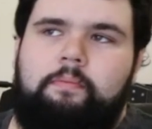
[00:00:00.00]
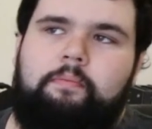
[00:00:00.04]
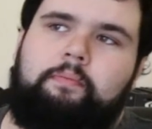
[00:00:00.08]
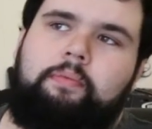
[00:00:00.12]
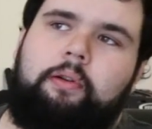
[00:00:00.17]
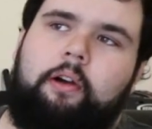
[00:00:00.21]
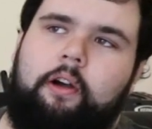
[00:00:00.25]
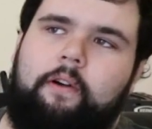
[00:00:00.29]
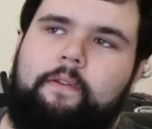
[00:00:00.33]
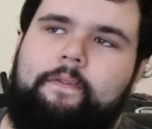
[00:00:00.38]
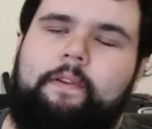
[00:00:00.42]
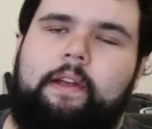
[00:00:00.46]

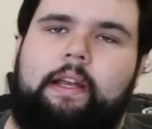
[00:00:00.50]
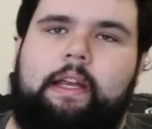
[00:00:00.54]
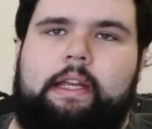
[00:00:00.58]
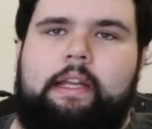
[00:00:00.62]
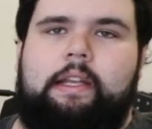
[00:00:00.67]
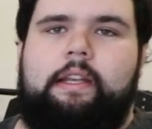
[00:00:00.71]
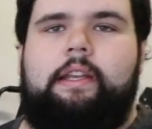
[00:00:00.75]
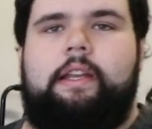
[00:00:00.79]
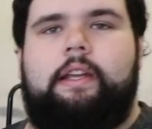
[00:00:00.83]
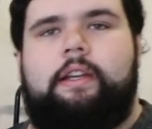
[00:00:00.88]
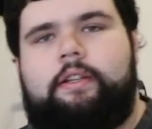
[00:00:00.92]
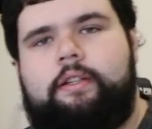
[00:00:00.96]
perfect
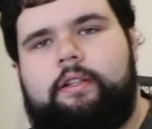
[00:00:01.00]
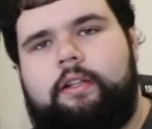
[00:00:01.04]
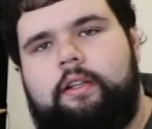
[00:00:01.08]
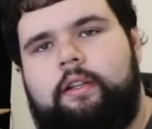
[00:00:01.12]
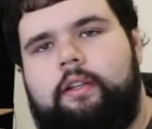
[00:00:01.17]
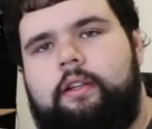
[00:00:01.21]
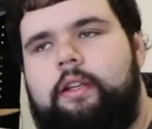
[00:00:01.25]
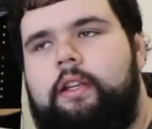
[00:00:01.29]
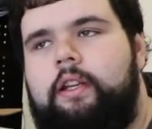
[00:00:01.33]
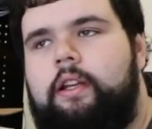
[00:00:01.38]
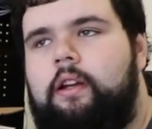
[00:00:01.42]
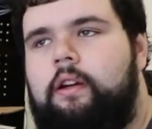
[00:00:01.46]

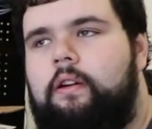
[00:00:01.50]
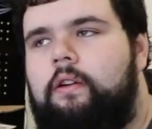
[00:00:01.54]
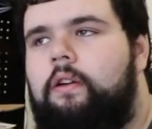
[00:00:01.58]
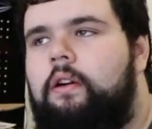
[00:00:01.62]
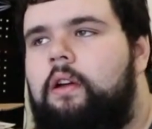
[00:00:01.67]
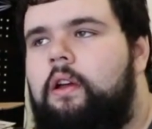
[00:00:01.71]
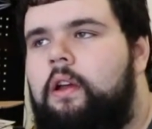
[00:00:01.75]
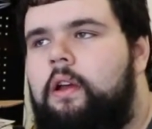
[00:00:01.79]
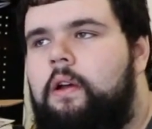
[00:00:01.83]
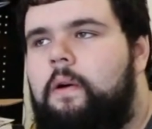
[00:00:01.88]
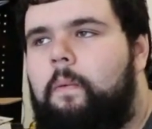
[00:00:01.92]
condition, you know,